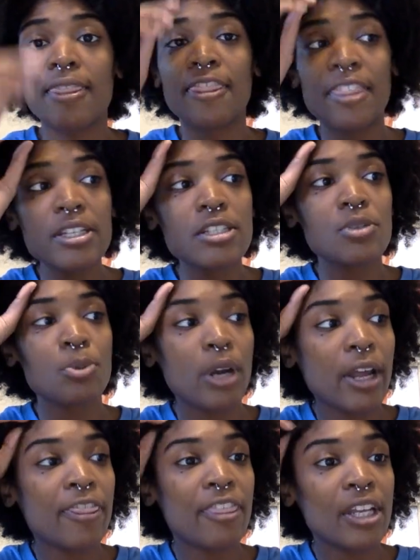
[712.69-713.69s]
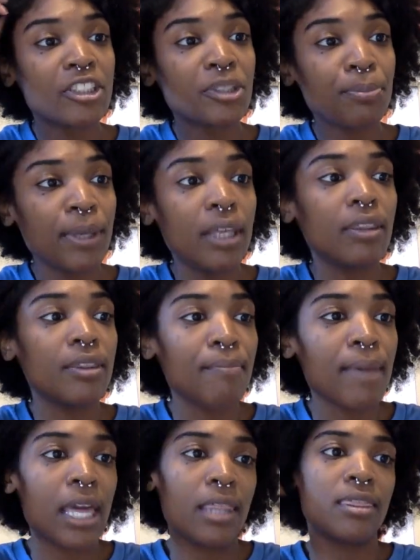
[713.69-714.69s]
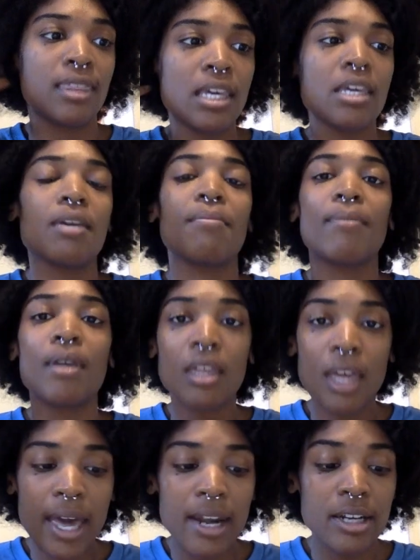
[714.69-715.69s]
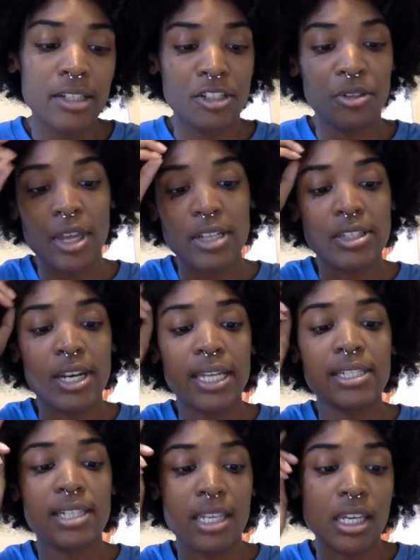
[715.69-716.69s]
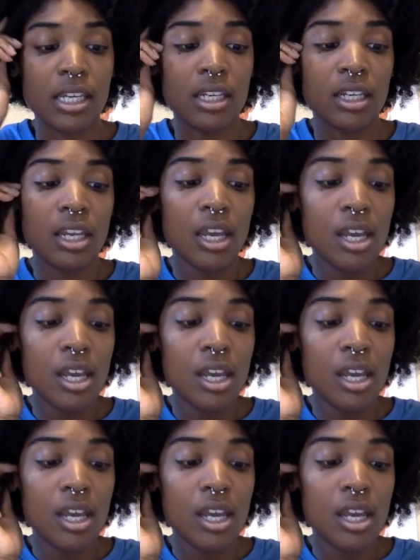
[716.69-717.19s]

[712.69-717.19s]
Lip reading: this is what I think should be the main theme heading into 2019.